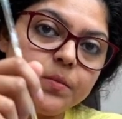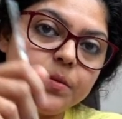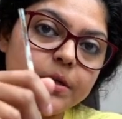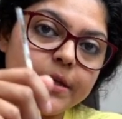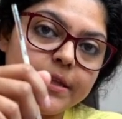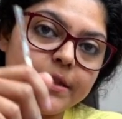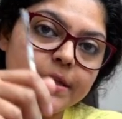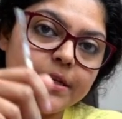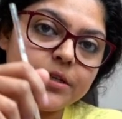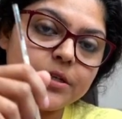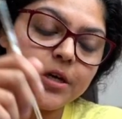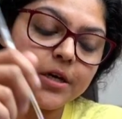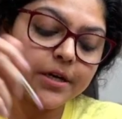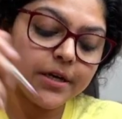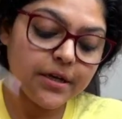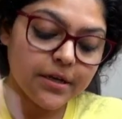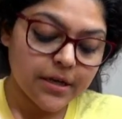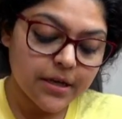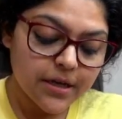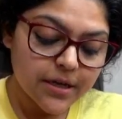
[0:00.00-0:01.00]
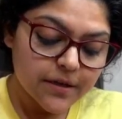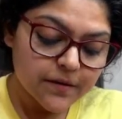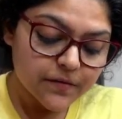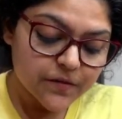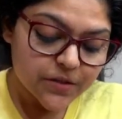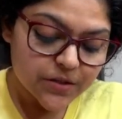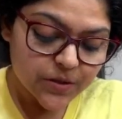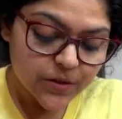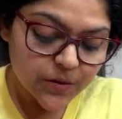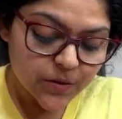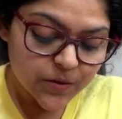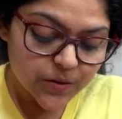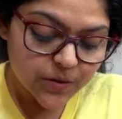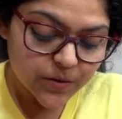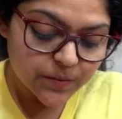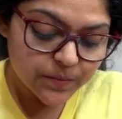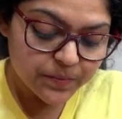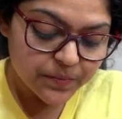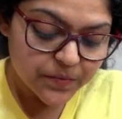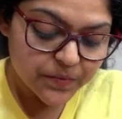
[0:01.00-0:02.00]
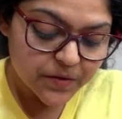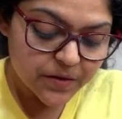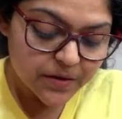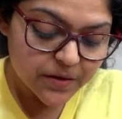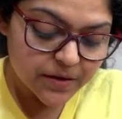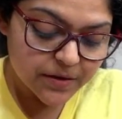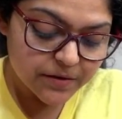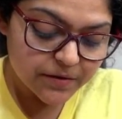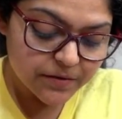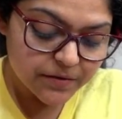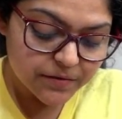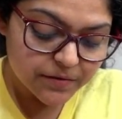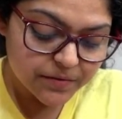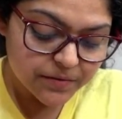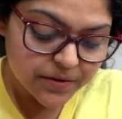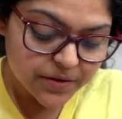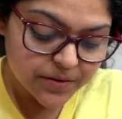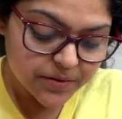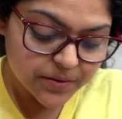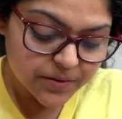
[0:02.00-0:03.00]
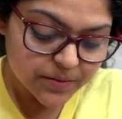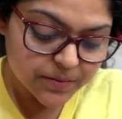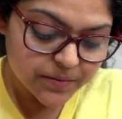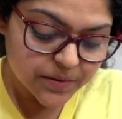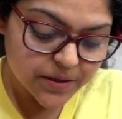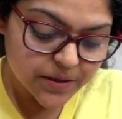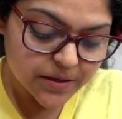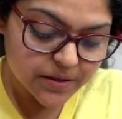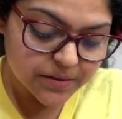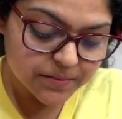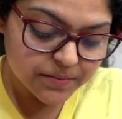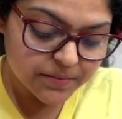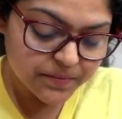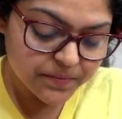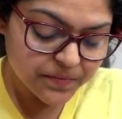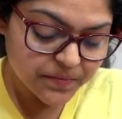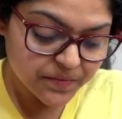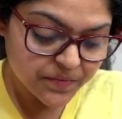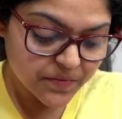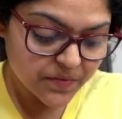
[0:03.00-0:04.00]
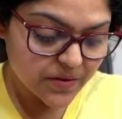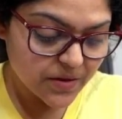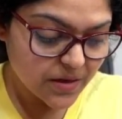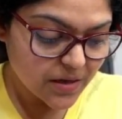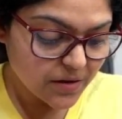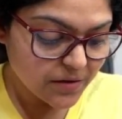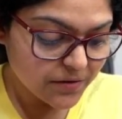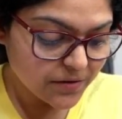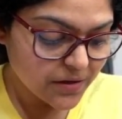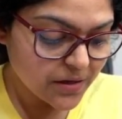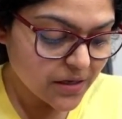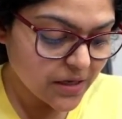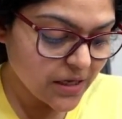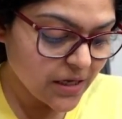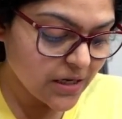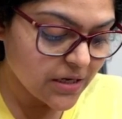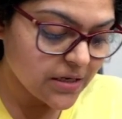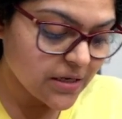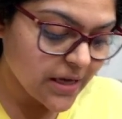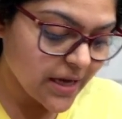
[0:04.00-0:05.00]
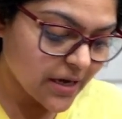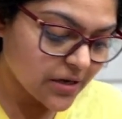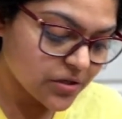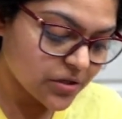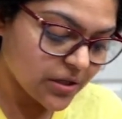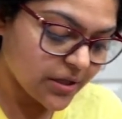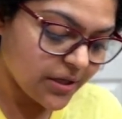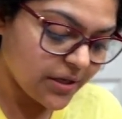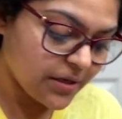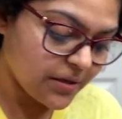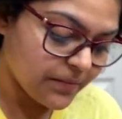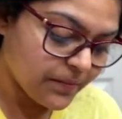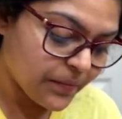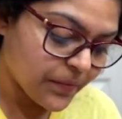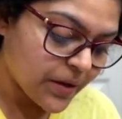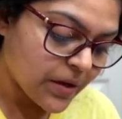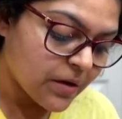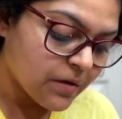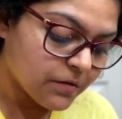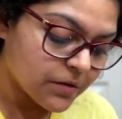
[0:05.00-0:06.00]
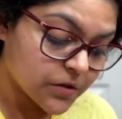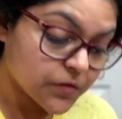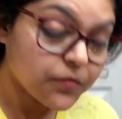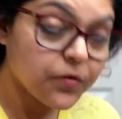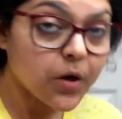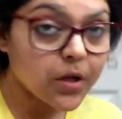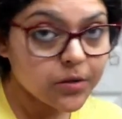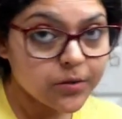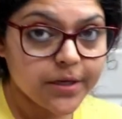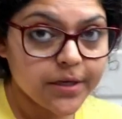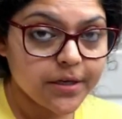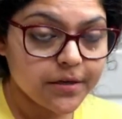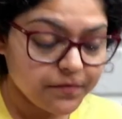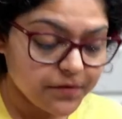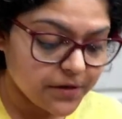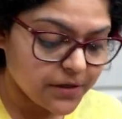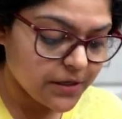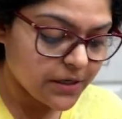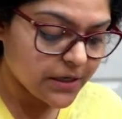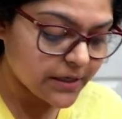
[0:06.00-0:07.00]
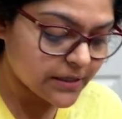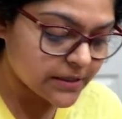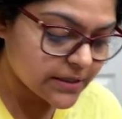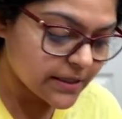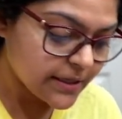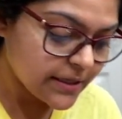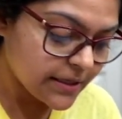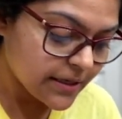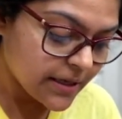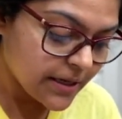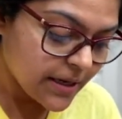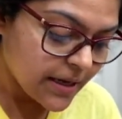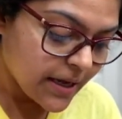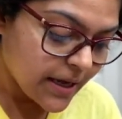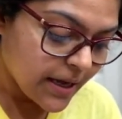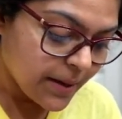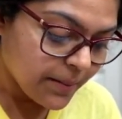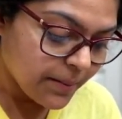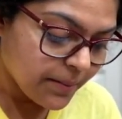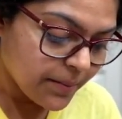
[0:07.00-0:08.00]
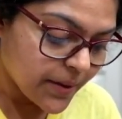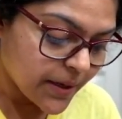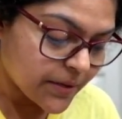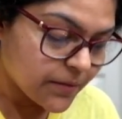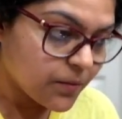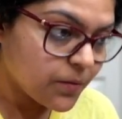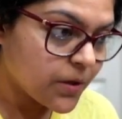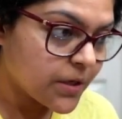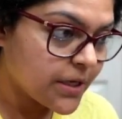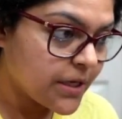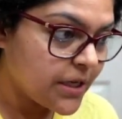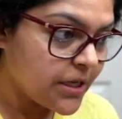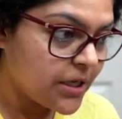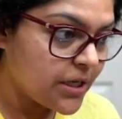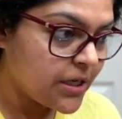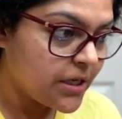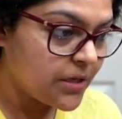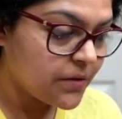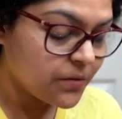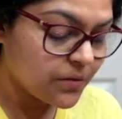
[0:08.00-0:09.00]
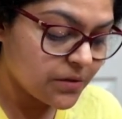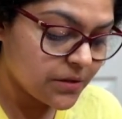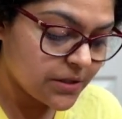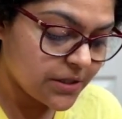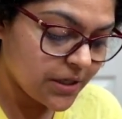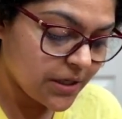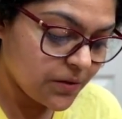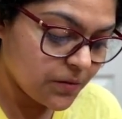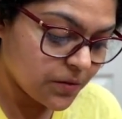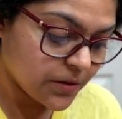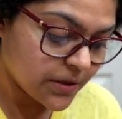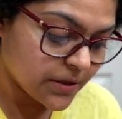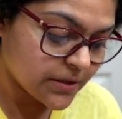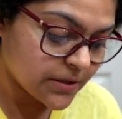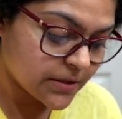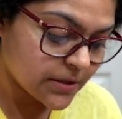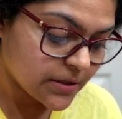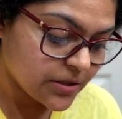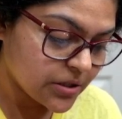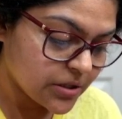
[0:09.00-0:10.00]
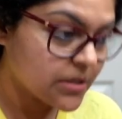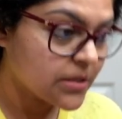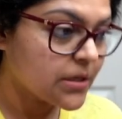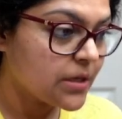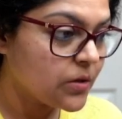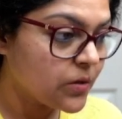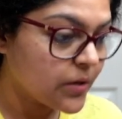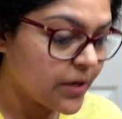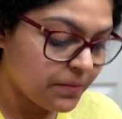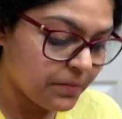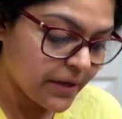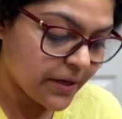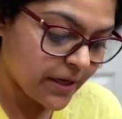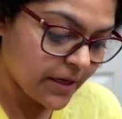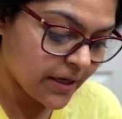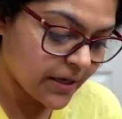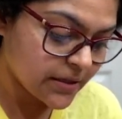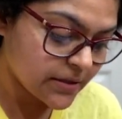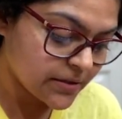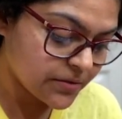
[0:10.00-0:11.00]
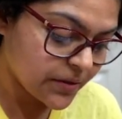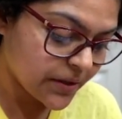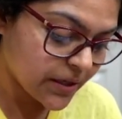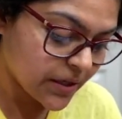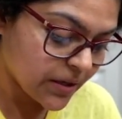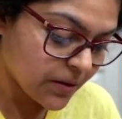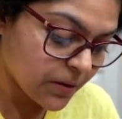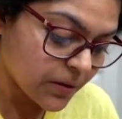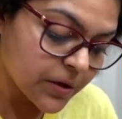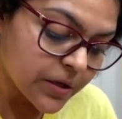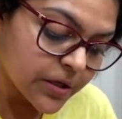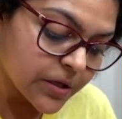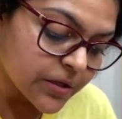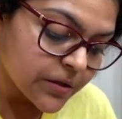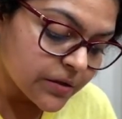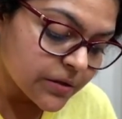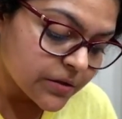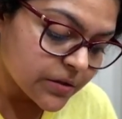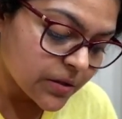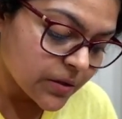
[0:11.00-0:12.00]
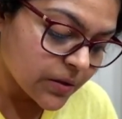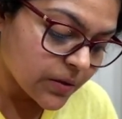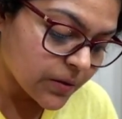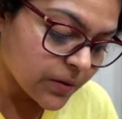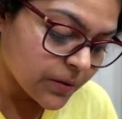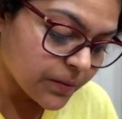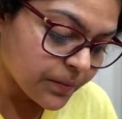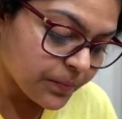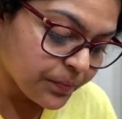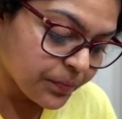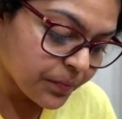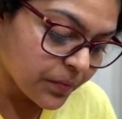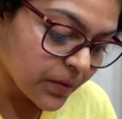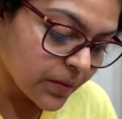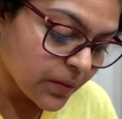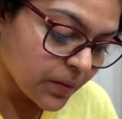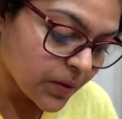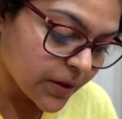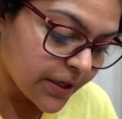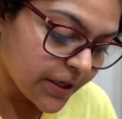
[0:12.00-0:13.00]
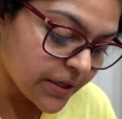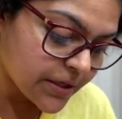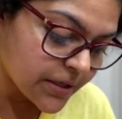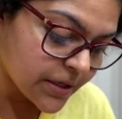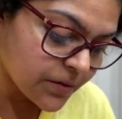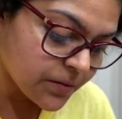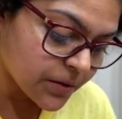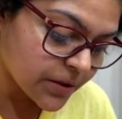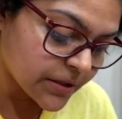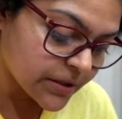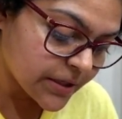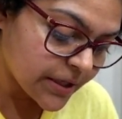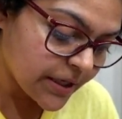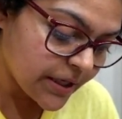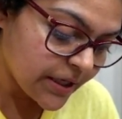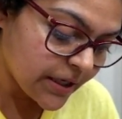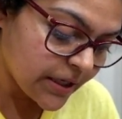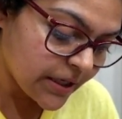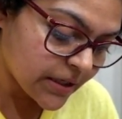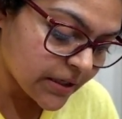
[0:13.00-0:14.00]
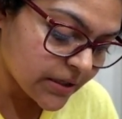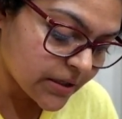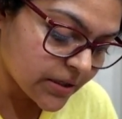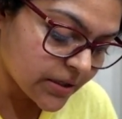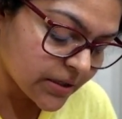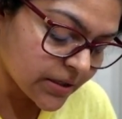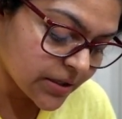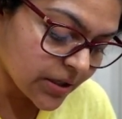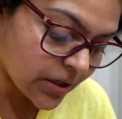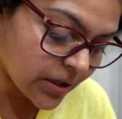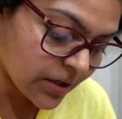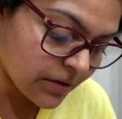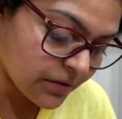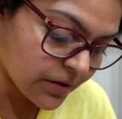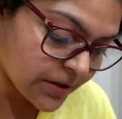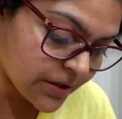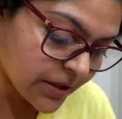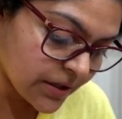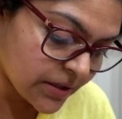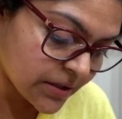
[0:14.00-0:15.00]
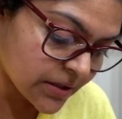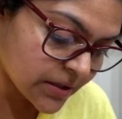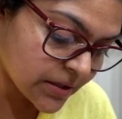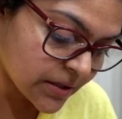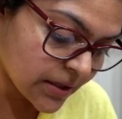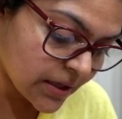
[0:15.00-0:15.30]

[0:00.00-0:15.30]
and then dotting. So uh, you know a kid actually was following it very nicely, but what he did was, just look at my hands right now. So what he did was, he started with this,